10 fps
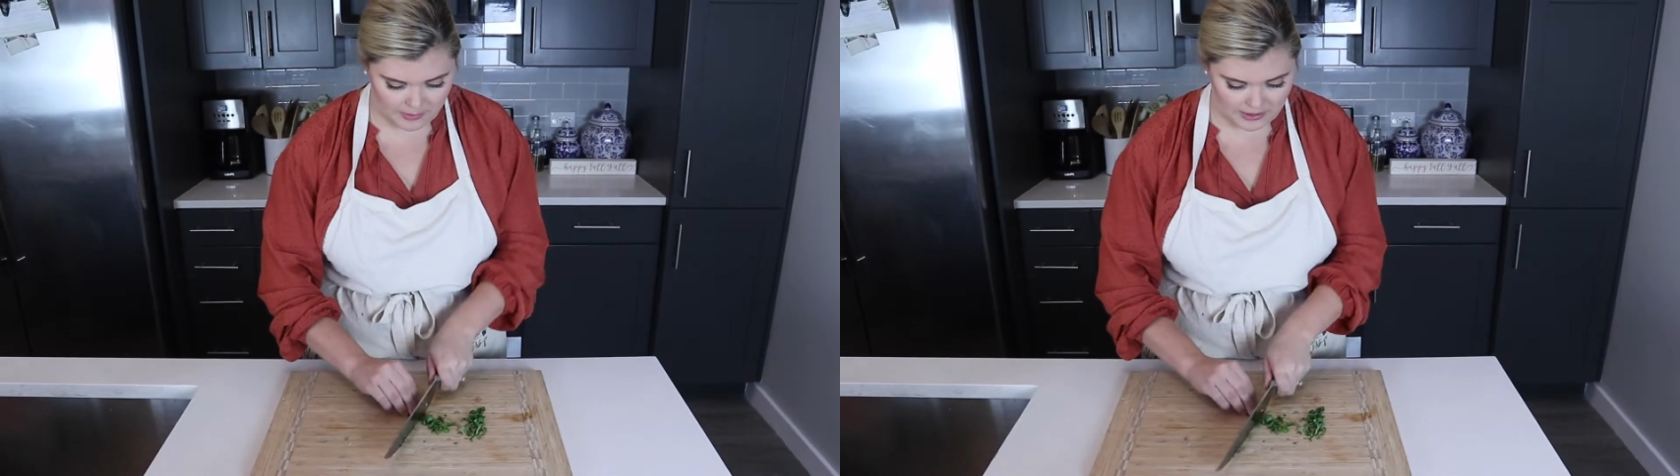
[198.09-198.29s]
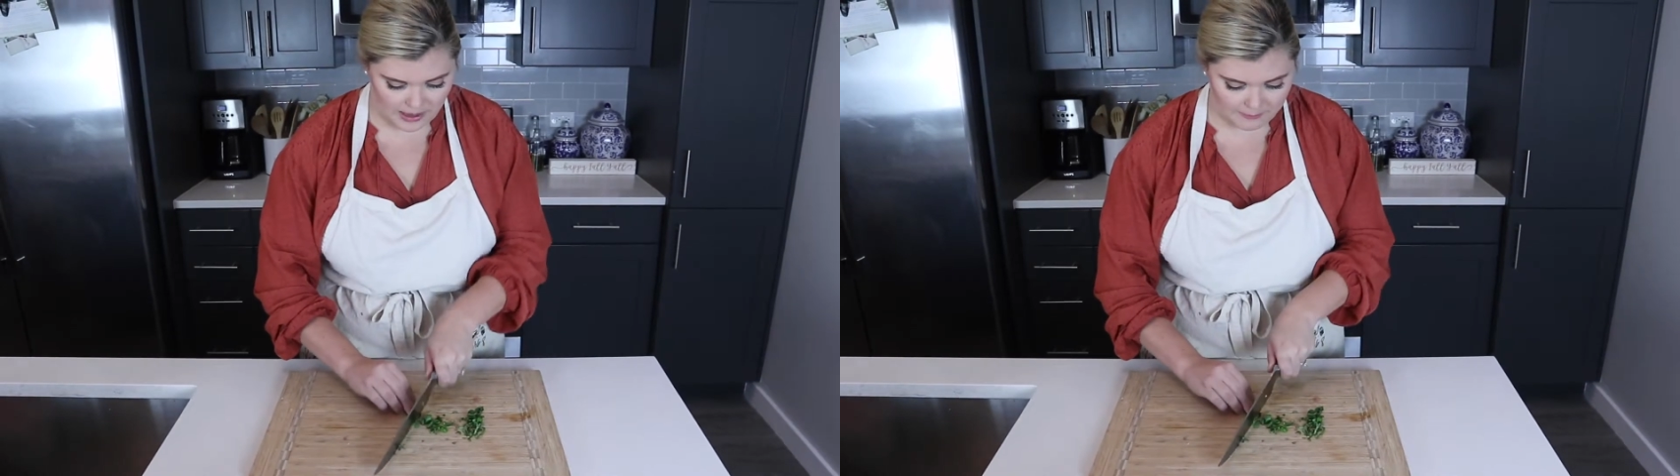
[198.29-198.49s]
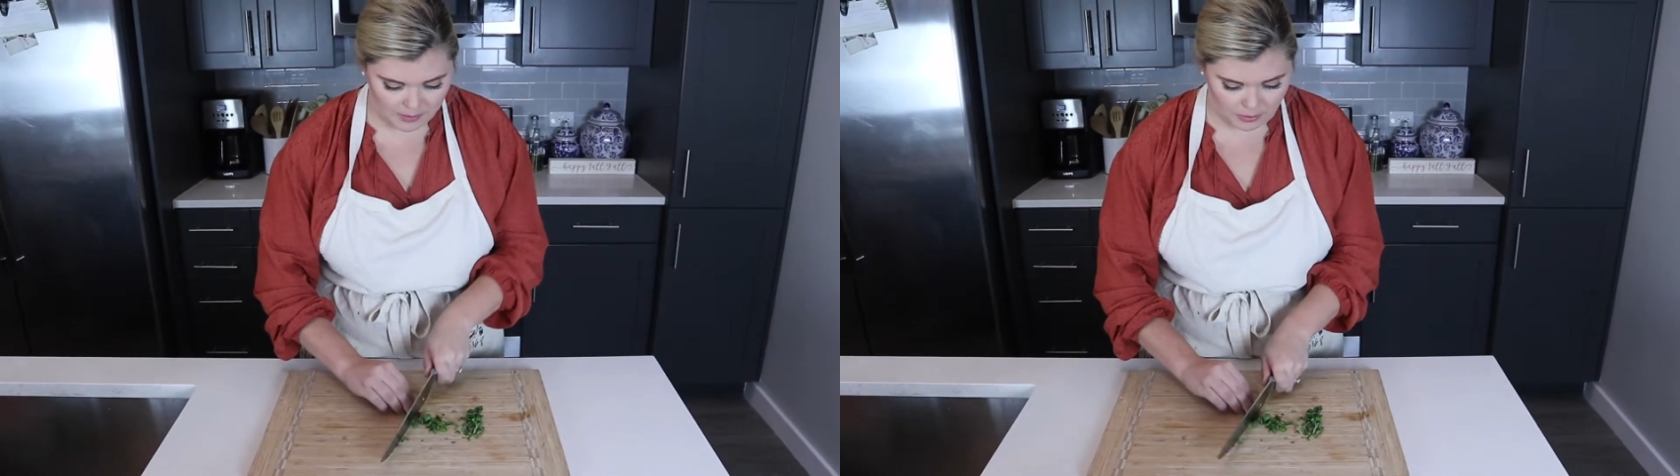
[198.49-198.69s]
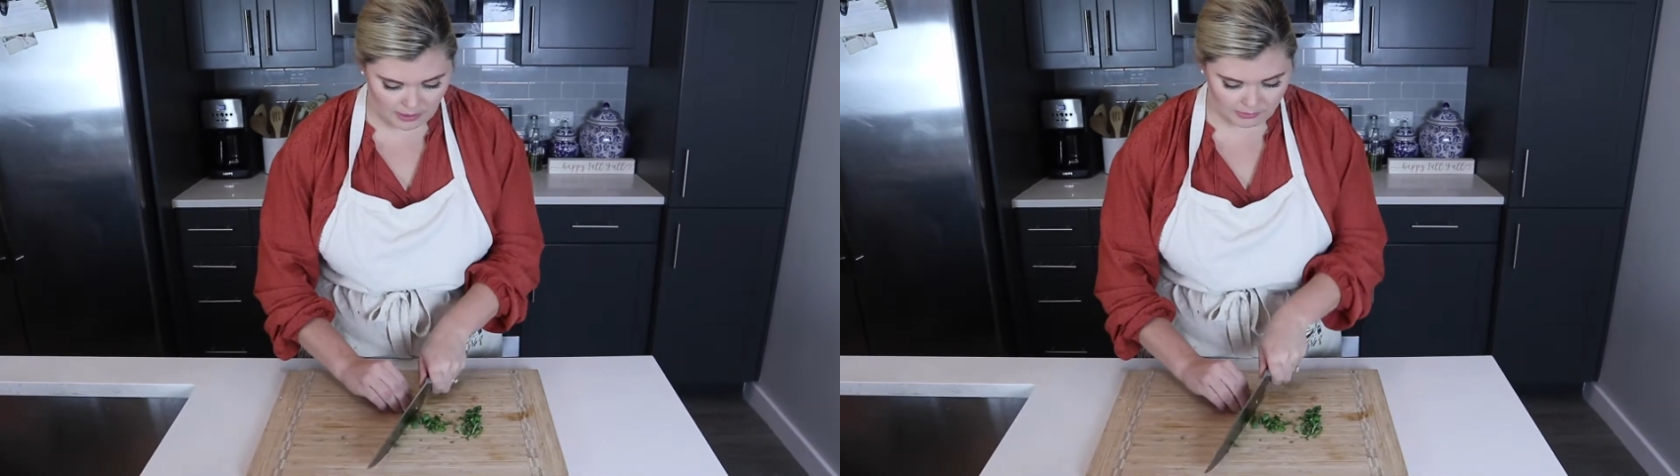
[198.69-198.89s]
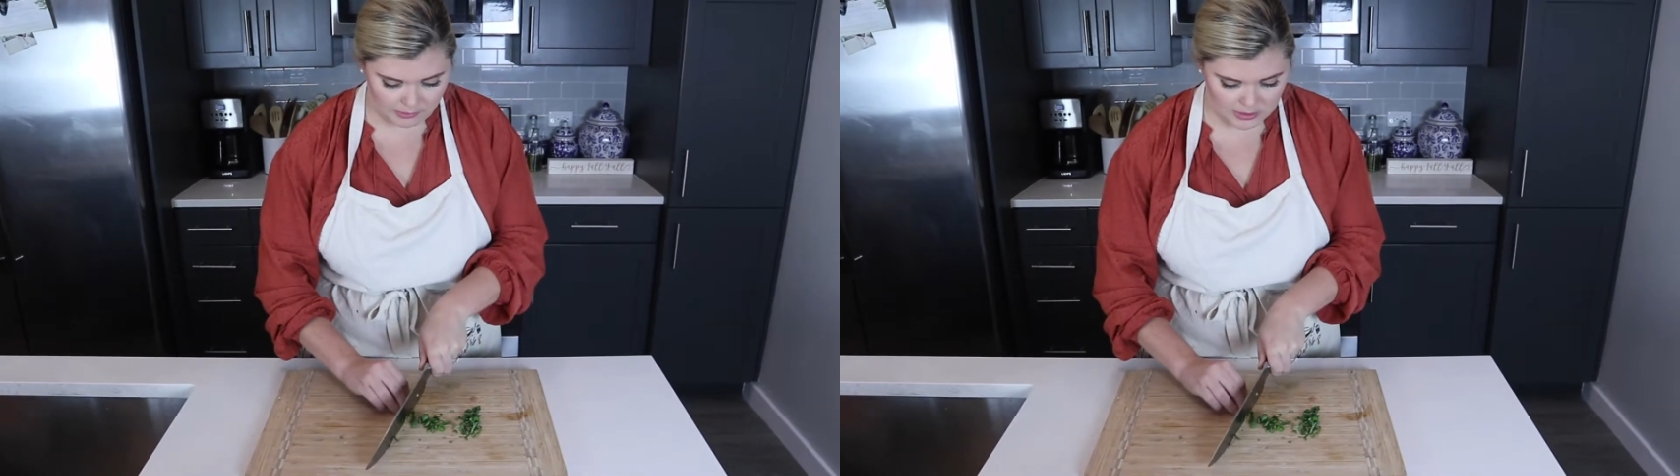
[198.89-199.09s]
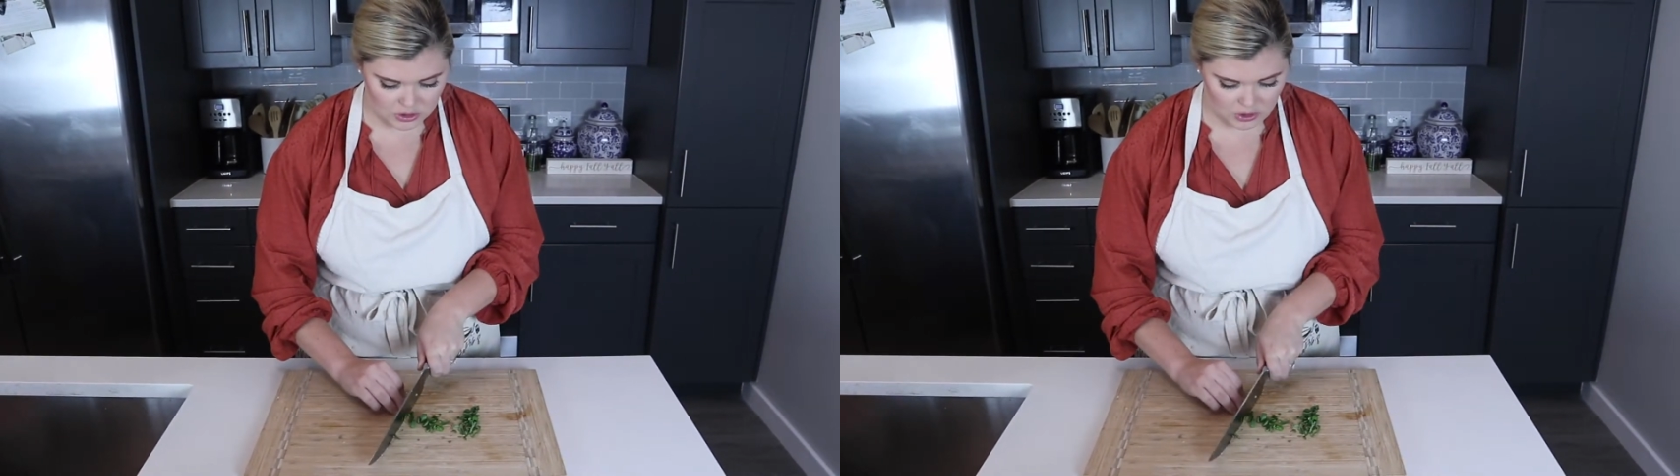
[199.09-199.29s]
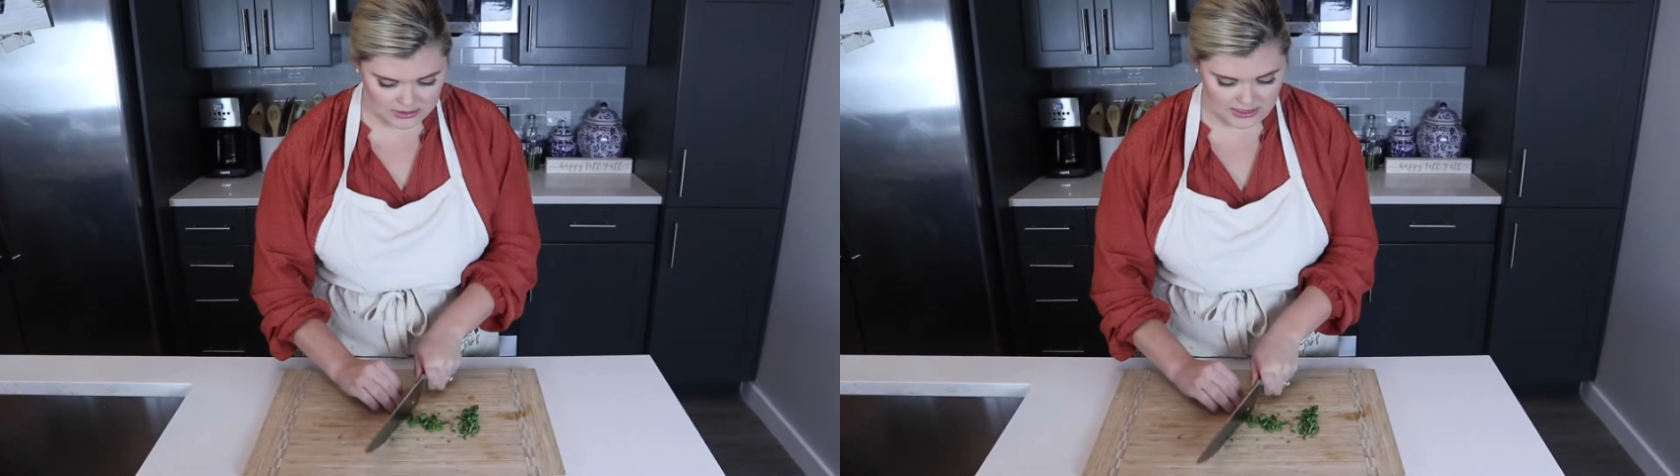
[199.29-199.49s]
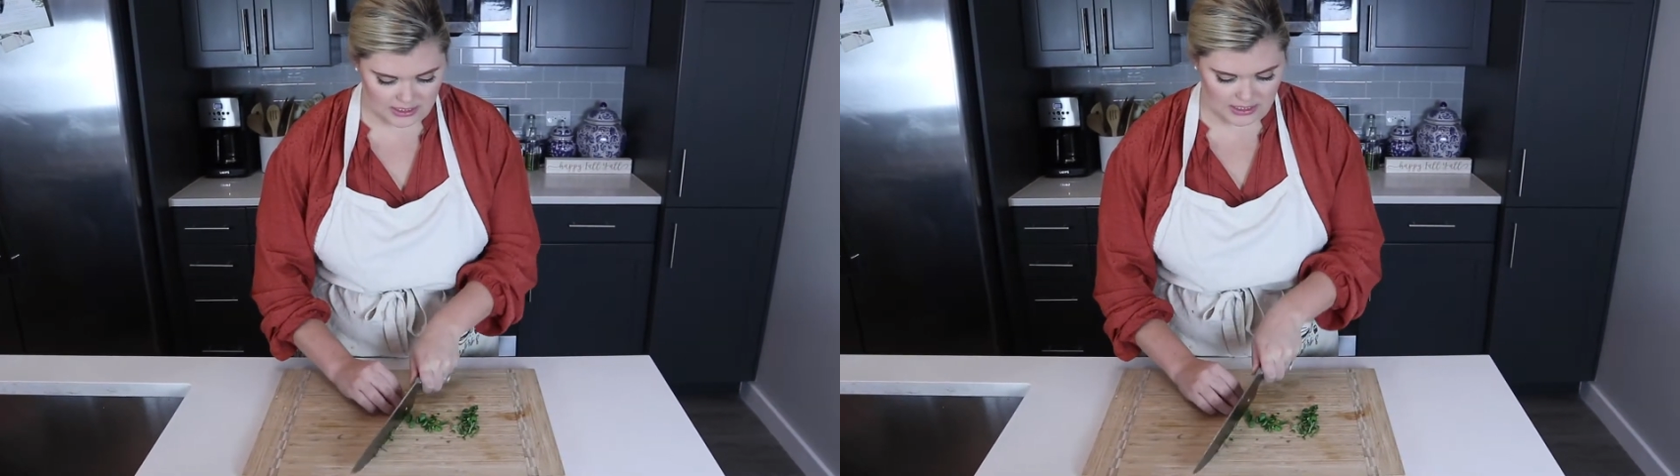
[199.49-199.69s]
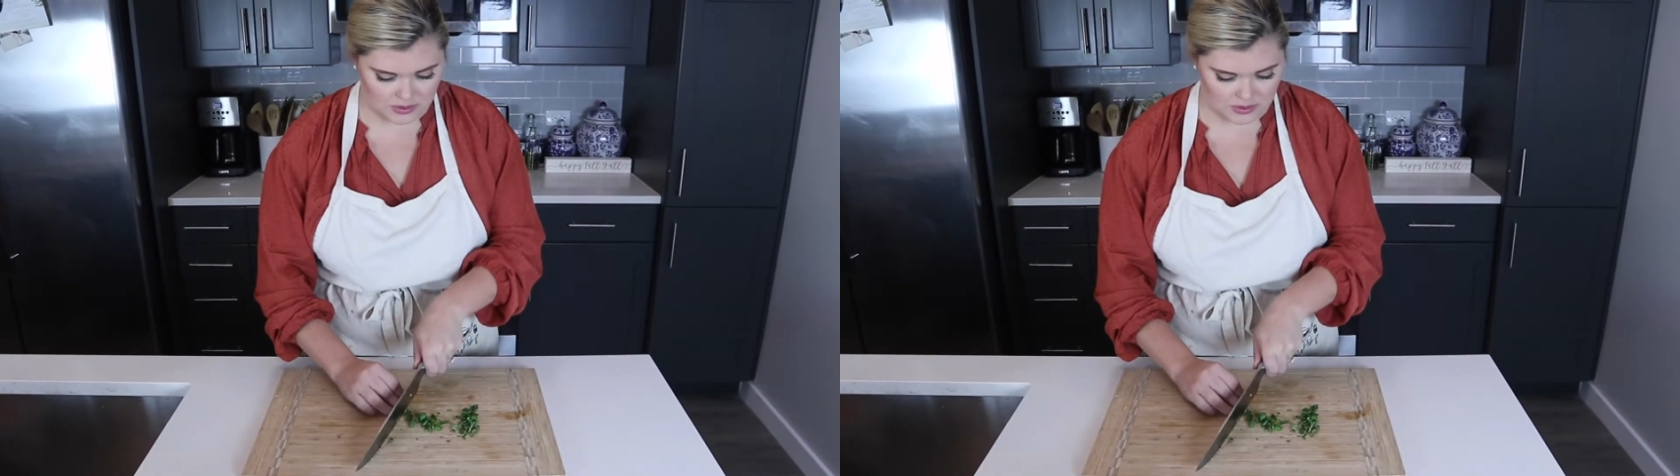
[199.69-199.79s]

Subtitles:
but I'm gonna probably toss it in